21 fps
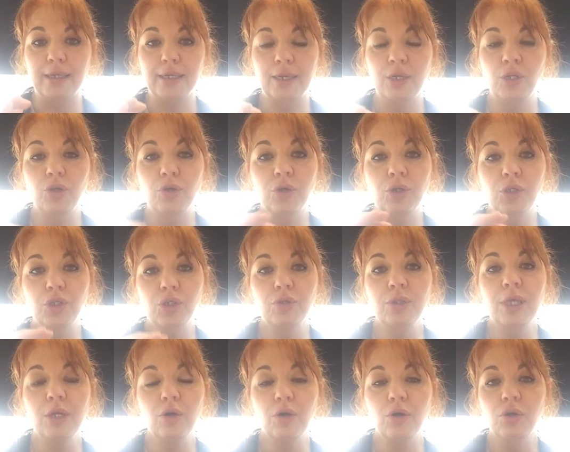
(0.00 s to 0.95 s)
And you can do
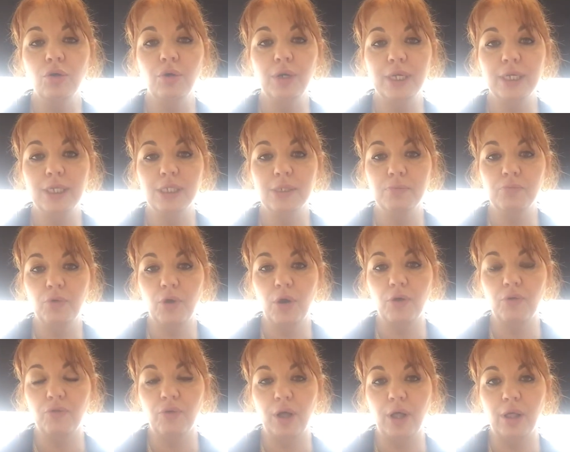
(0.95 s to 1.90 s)
that on your LinkedIn
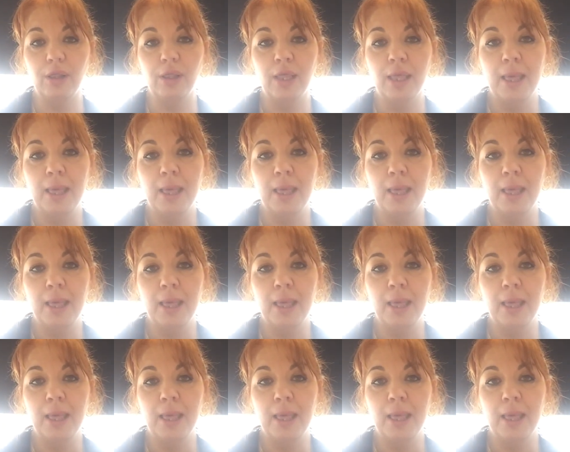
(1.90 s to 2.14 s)
profile.